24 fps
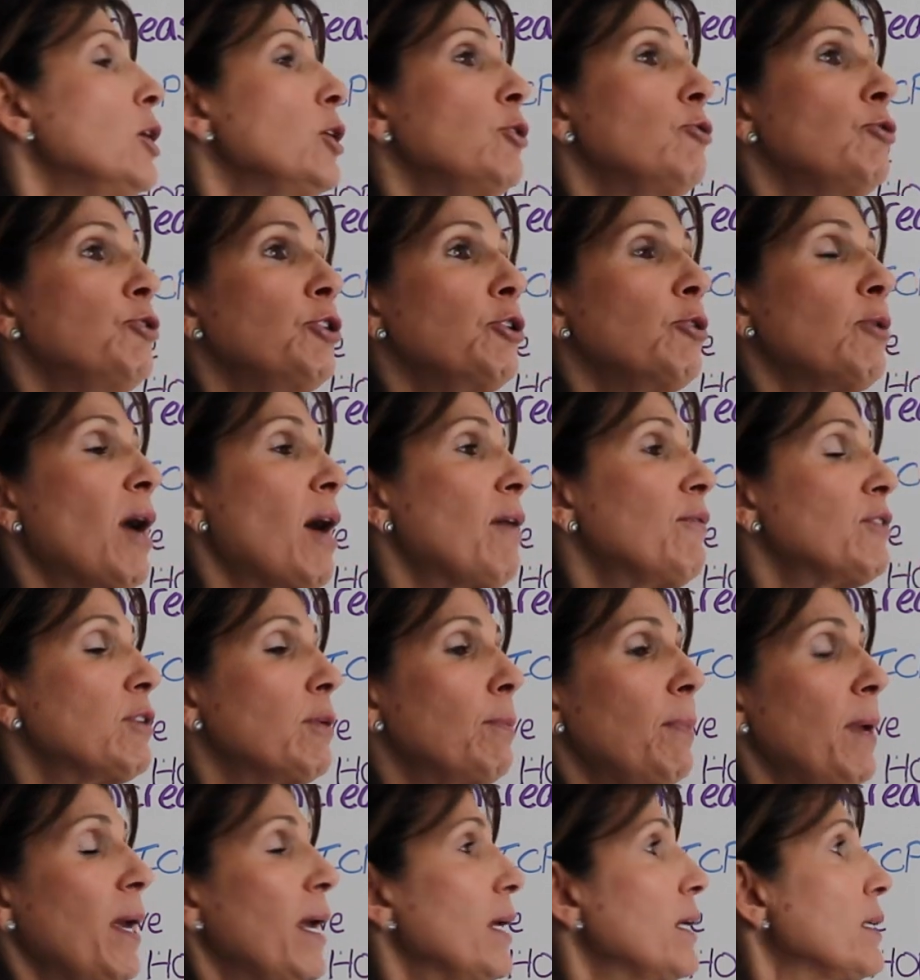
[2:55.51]
You do have
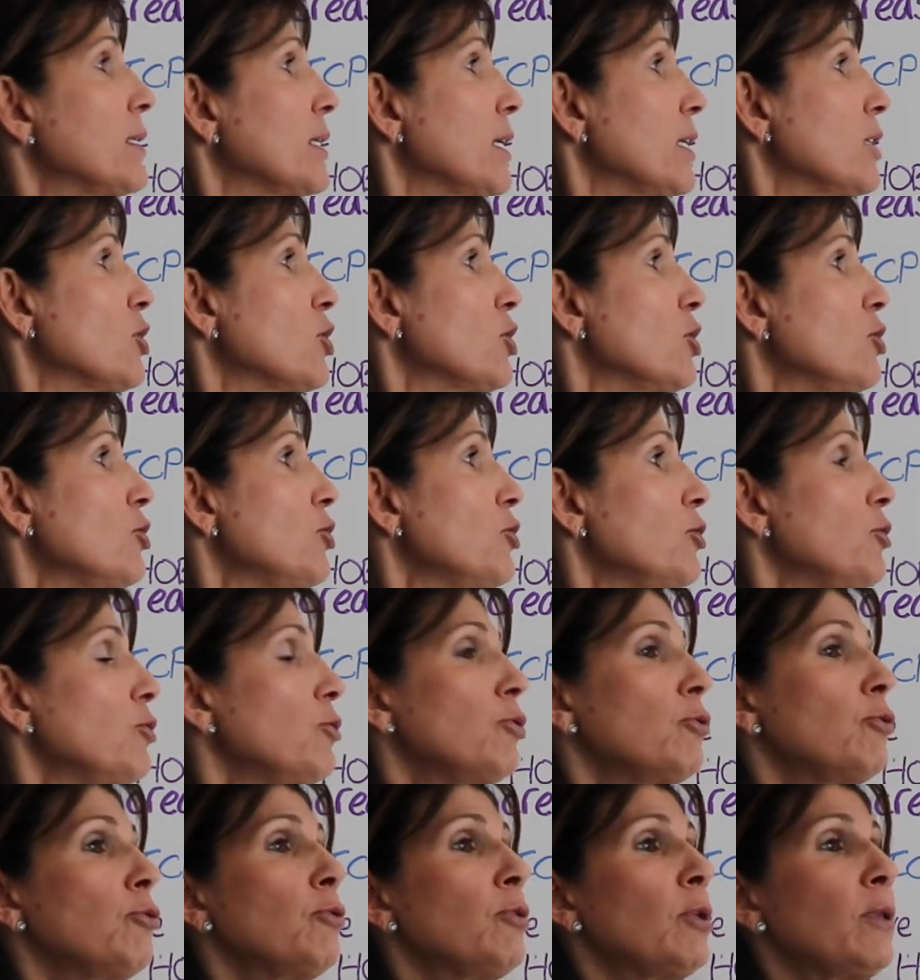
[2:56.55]
to pay attention
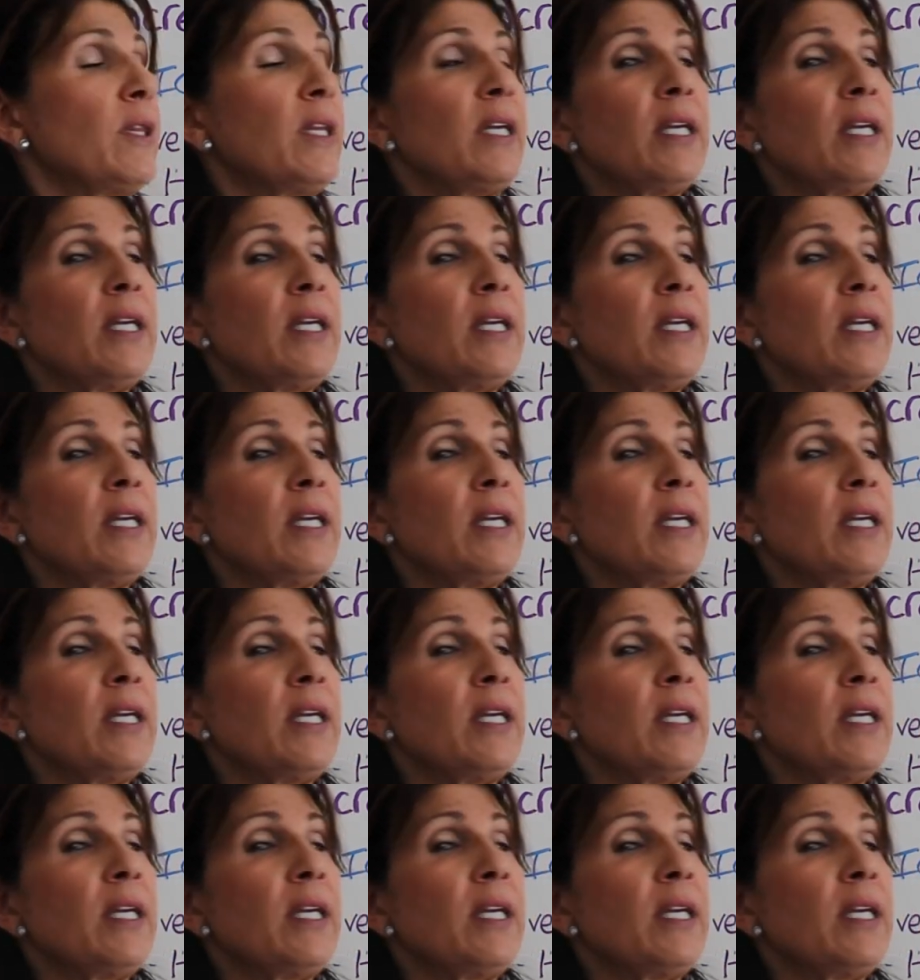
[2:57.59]
to